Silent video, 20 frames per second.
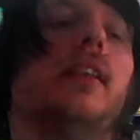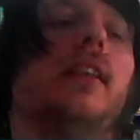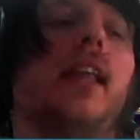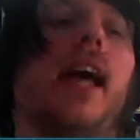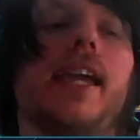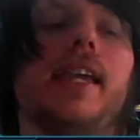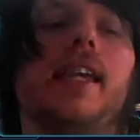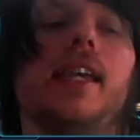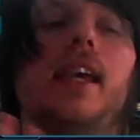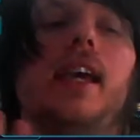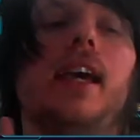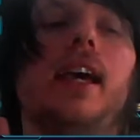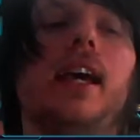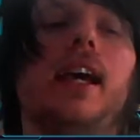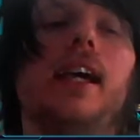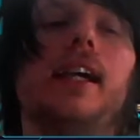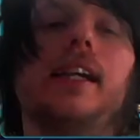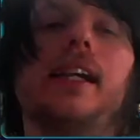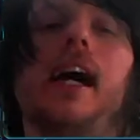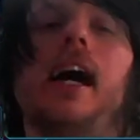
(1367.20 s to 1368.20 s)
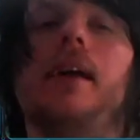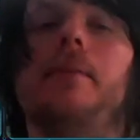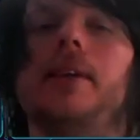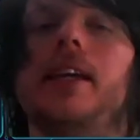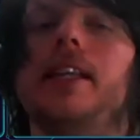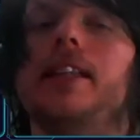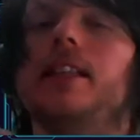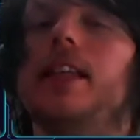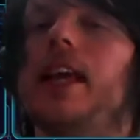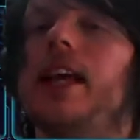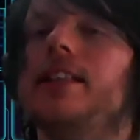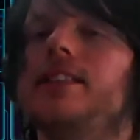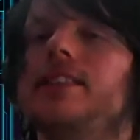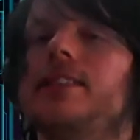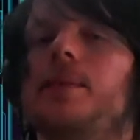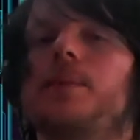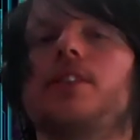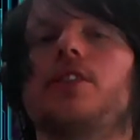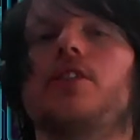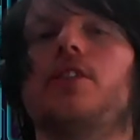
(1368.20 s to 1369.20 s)
like, comment, and
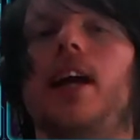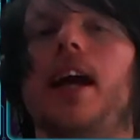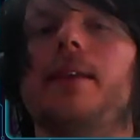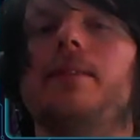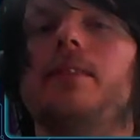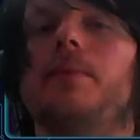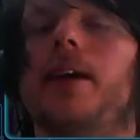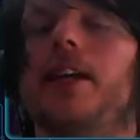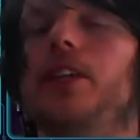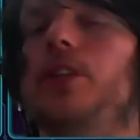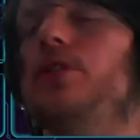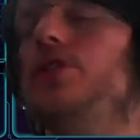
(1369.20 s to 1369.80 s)
subscribe to my